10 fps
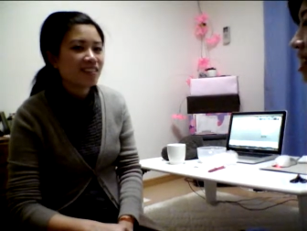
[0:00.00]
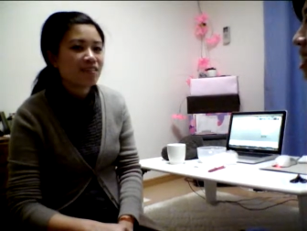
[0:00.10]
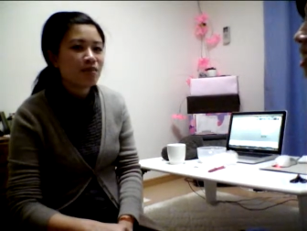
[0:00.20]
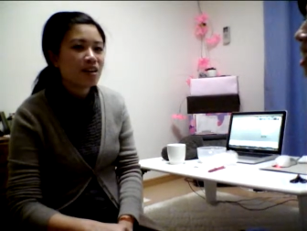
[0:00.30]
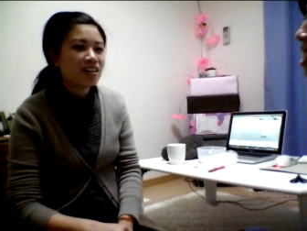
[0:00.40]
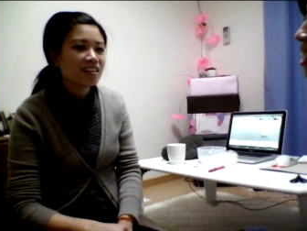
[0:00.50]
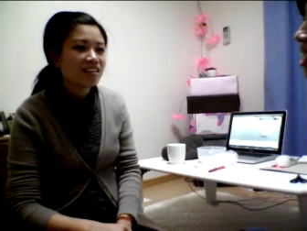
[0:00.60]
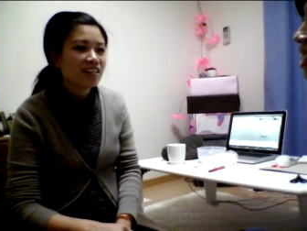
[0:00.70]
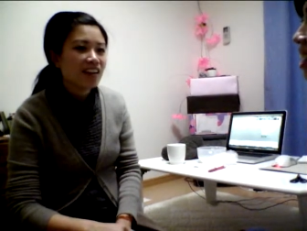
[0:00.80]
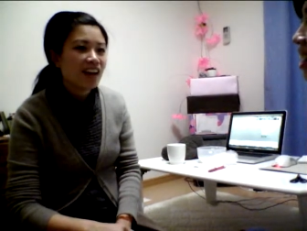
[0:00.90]

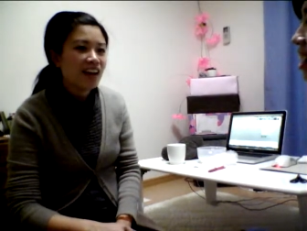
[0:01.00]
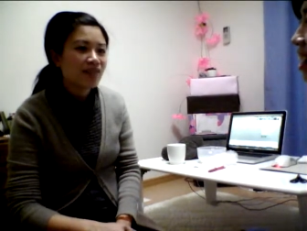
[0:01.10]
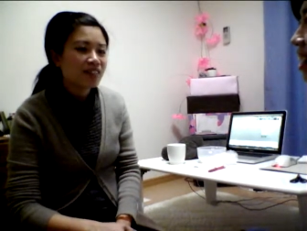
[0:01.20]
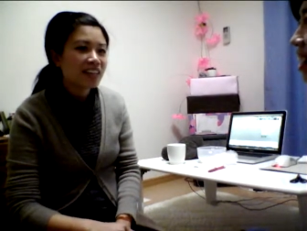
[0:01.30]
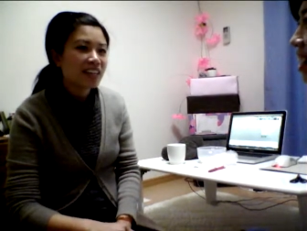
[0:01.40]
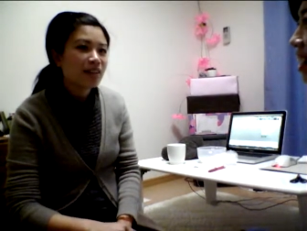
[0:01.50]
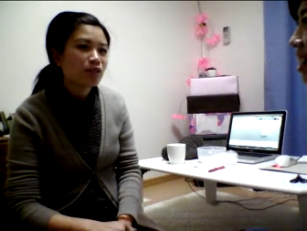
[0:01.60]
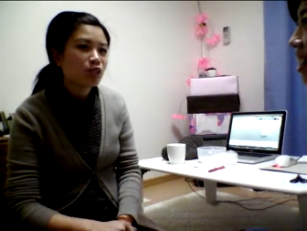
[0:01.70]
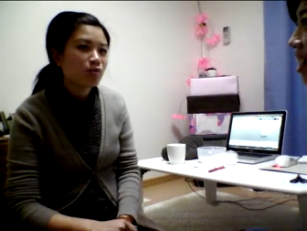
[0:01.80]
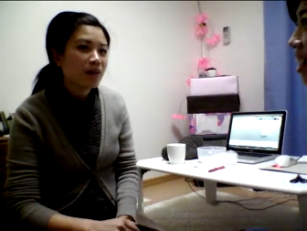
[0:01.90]
Well, after I came
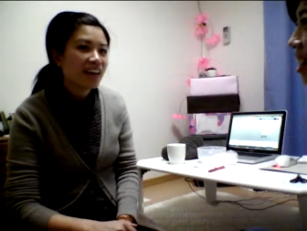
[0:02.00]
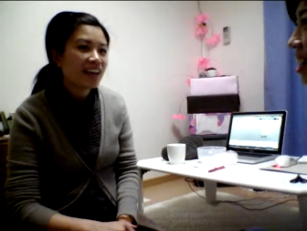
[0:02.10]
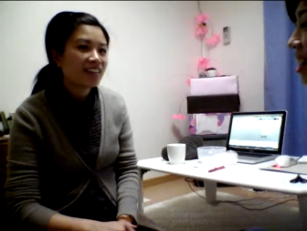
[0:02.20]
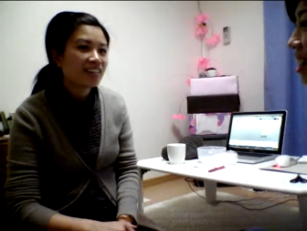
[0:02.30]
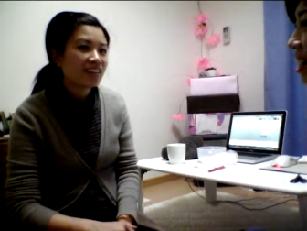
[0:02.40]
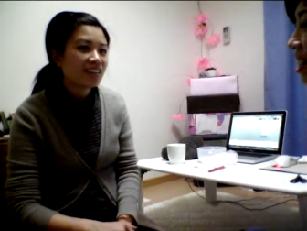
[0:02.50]
to Japan,